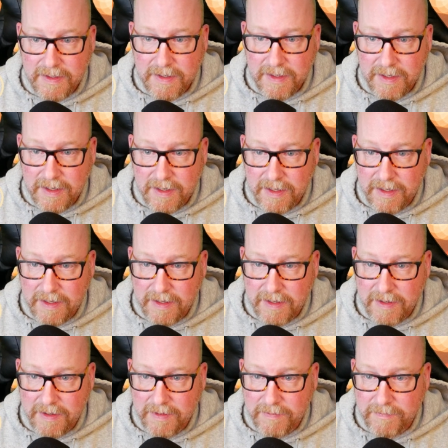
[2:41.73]

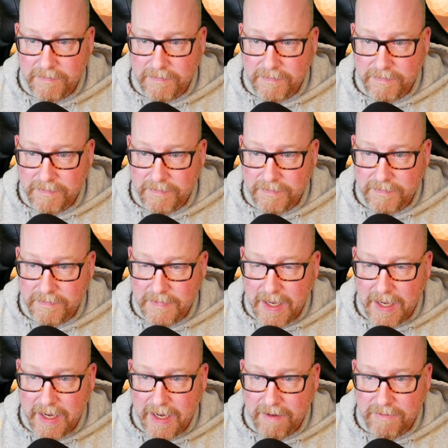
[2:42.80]
I
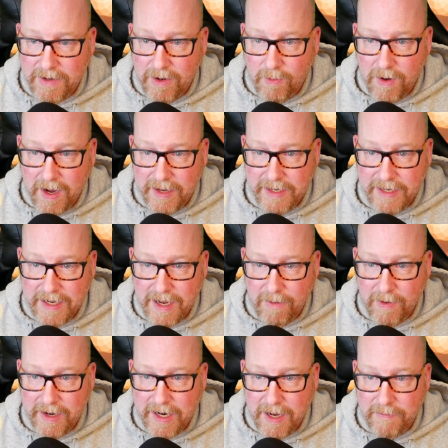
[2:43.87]
have no idea
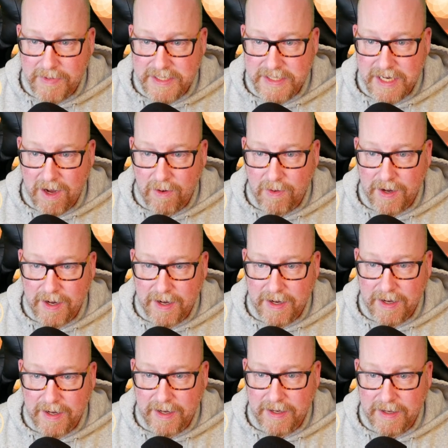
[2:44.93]
what happens
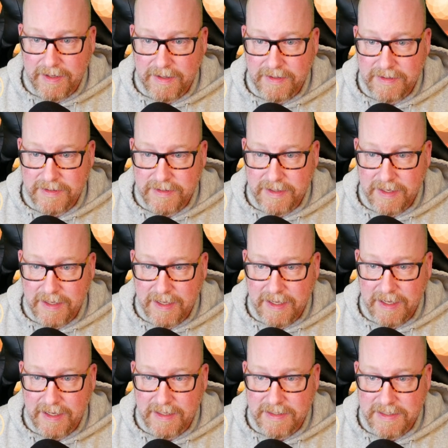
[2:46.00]
now.
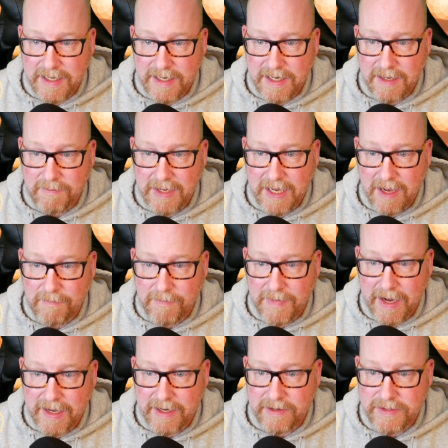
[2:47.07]
He is sending me a
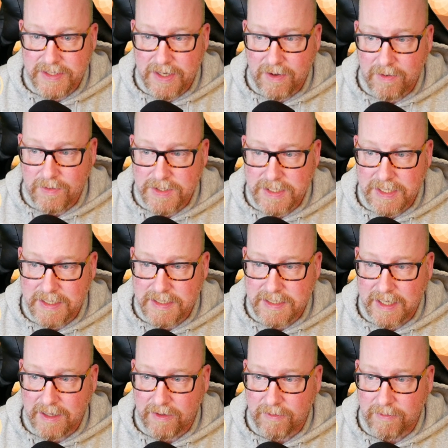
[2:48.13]
-06
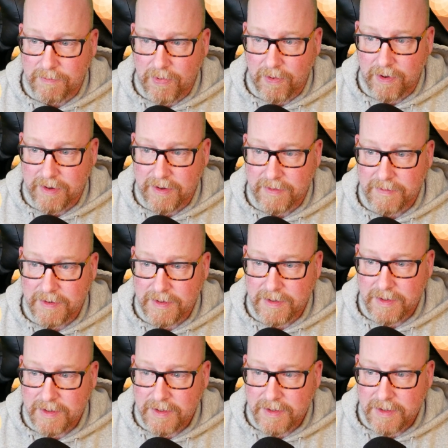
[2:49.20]
signal report.
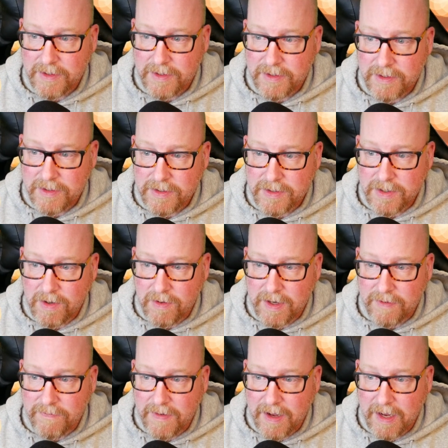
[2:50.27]
So
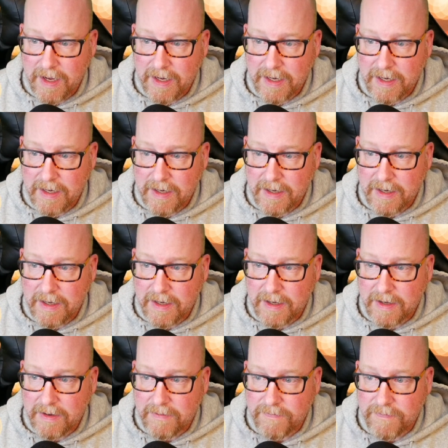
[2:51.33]
if I
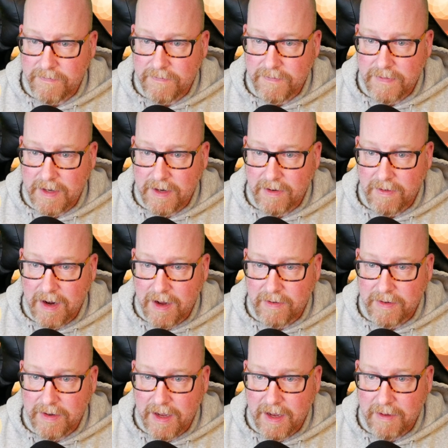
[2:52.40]
figure
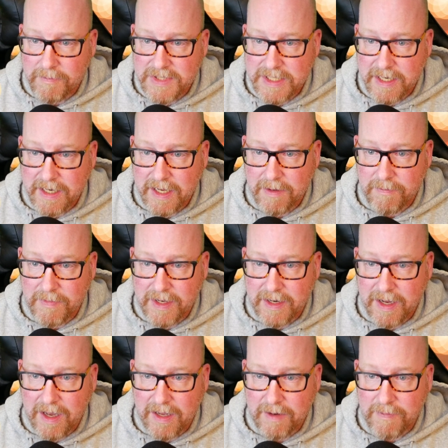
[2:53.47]
out, I'm sending him an
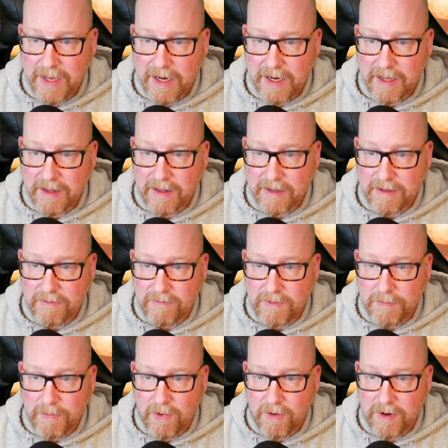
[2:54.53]
automatic
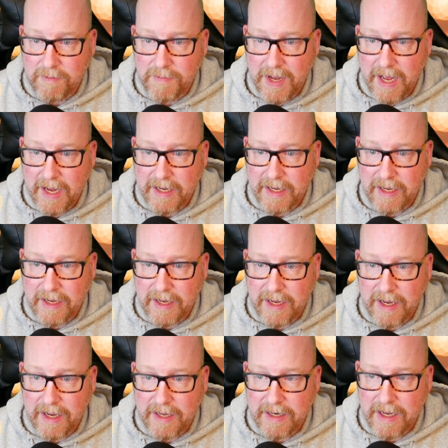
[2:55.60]
report back,
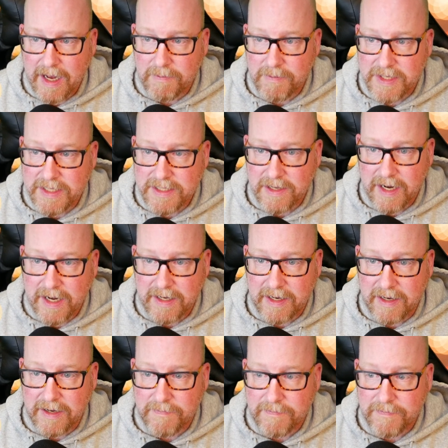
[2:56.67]
and I'm disconnected.